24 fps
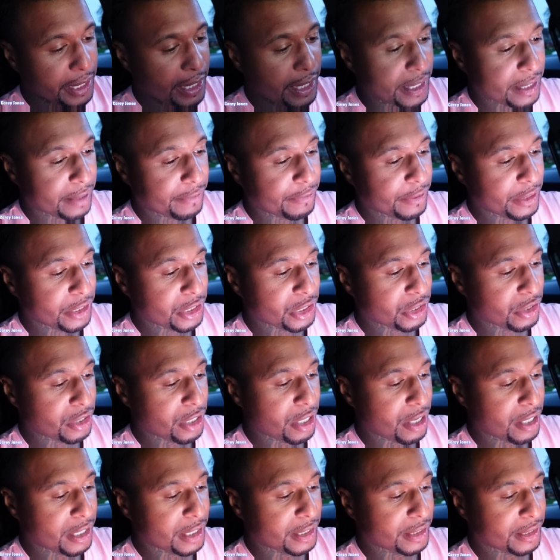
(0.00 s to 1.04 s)
yeah, I'm finna show
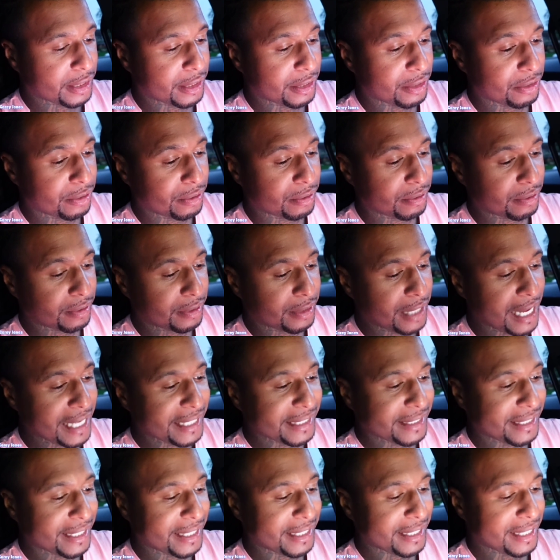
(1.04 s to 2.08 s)
y'all this little
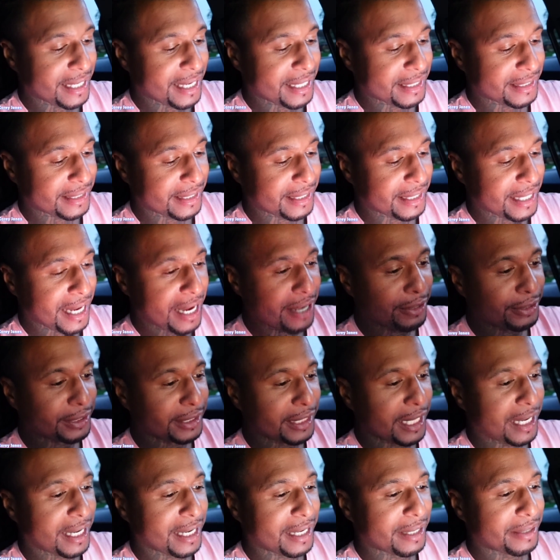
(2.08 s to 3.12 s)
nice thing that I seen
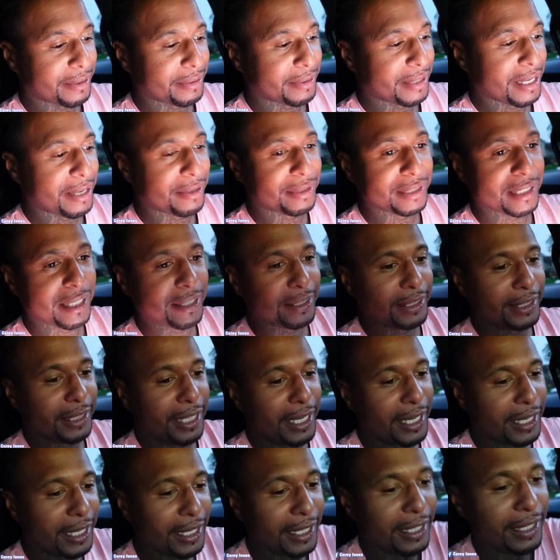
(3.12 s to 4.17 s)
outside when I was
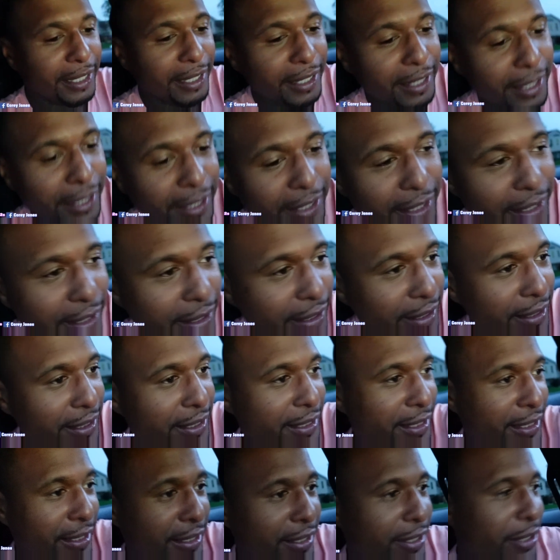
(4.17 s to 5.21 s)
outside. This
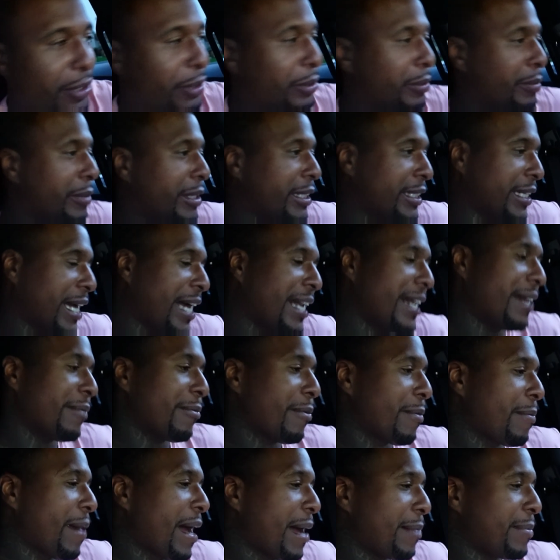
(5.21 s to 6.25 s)
shit dope. It's kind of
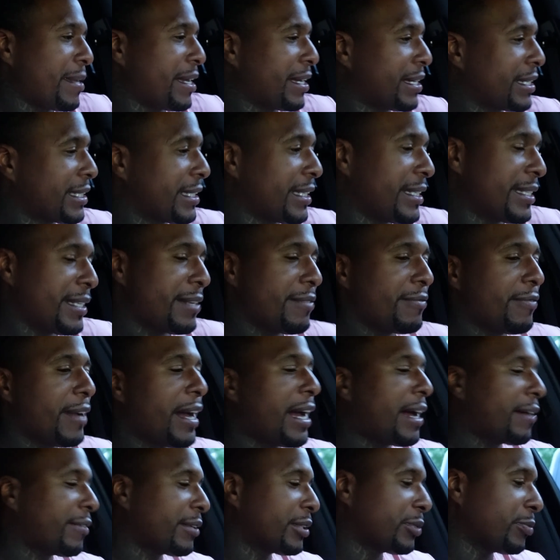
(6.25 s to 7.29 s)
remind me of the
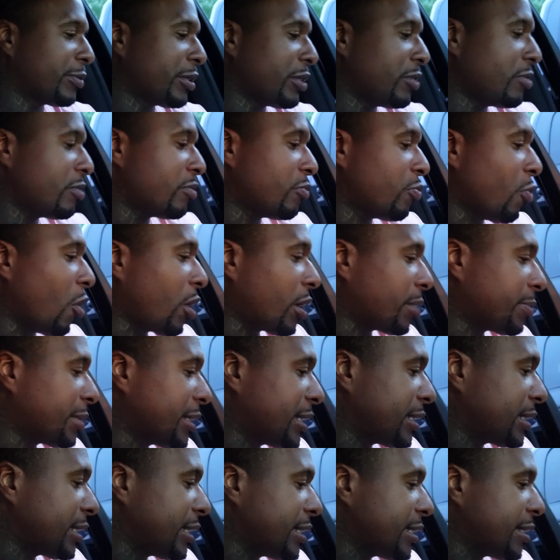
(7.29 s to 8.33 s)
CT5, because when you walk up to
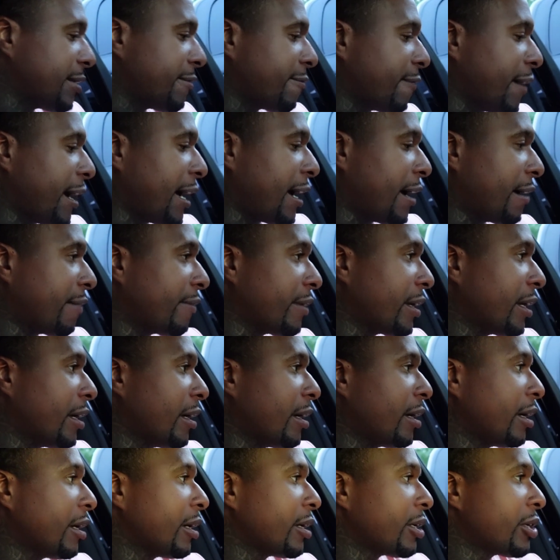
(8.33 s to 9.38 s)
the CT5,
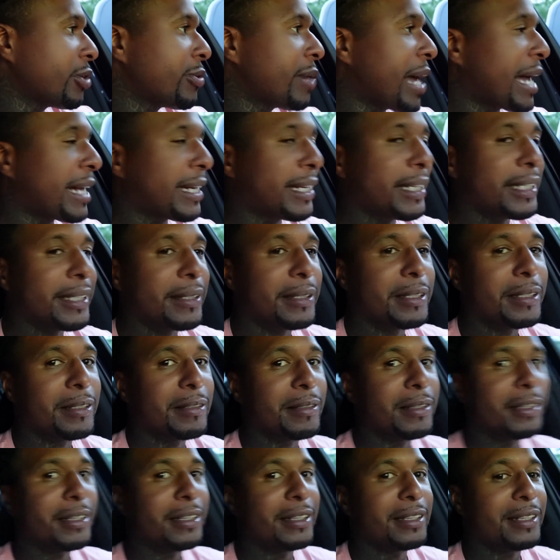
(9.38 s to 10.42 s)
you got this.
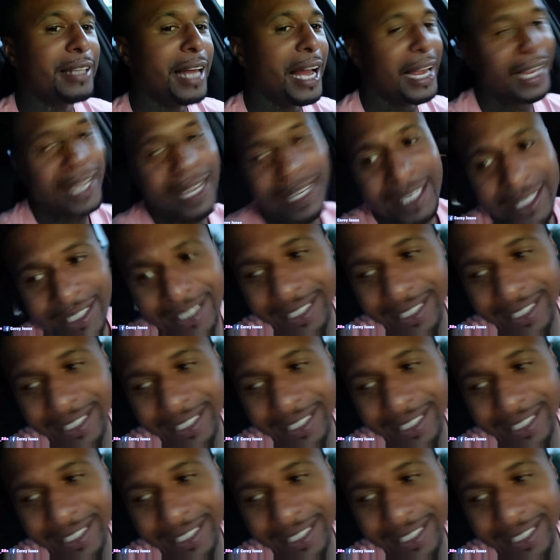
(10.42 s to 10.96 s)
I can't